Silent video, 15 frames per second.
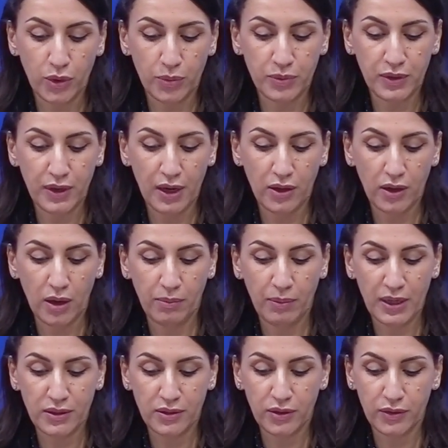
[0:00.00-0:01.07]
obtain a
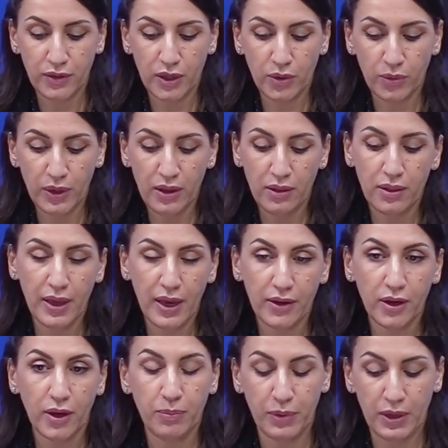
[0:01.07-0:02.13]
master degree,
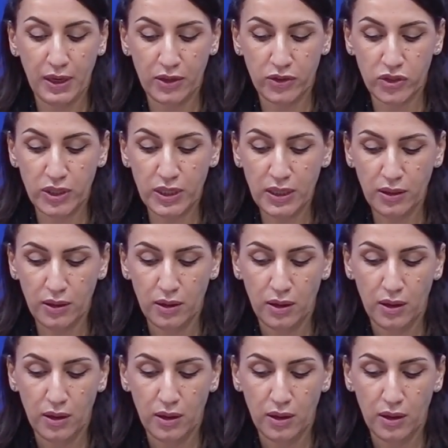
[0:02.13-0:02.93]
then a PhD,